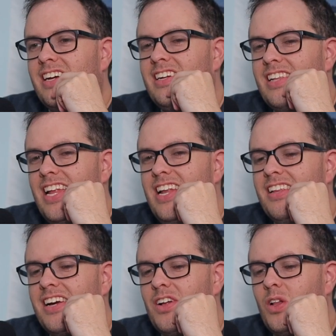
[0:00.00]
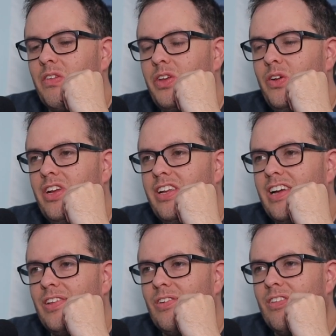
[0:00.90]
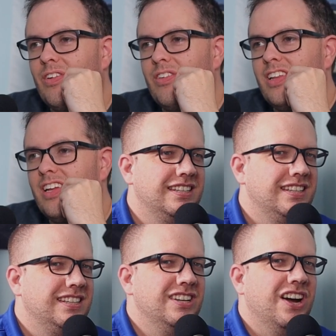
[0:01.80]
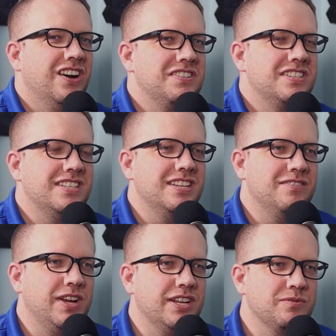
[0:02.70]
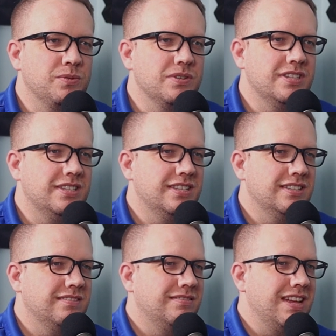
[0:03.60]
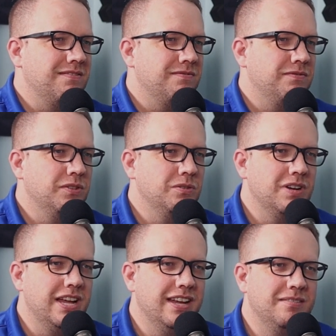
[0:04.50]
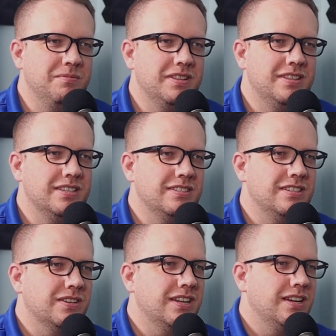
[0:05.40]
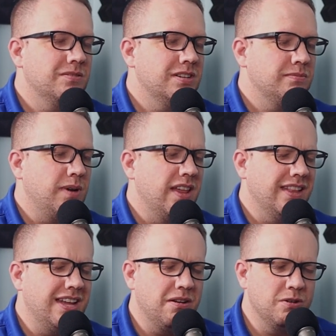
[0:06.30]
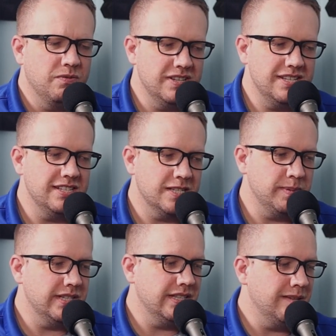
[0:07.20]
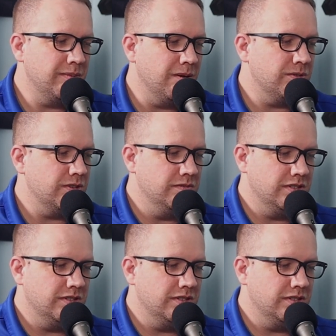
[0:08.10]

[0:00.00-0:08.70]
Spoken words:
They didn't land all of Union down there, though, did they? No, it's just the advance force that flew ahead with the Cinder King, which I don't know if it says explicitly, but I'm sure it was all